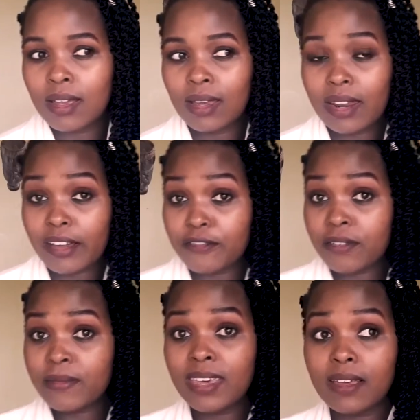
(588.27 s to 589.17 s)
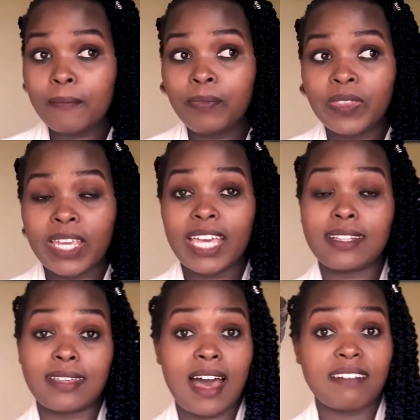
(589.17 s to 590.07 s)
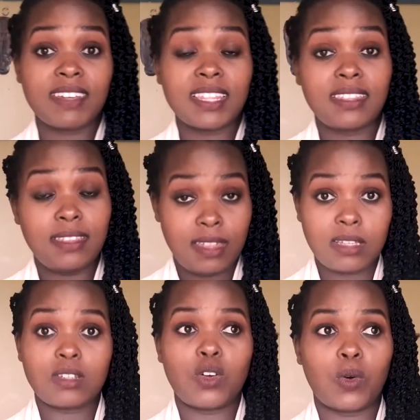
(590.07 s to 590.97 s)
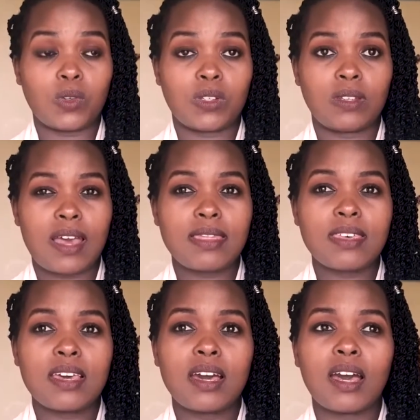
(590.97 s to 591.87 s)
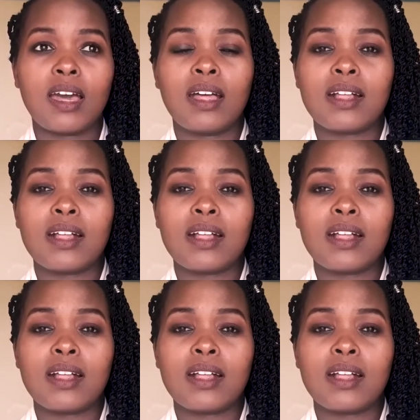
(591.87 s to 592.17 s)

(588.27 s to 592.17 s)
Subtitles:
Like for me, it's having these talks. I think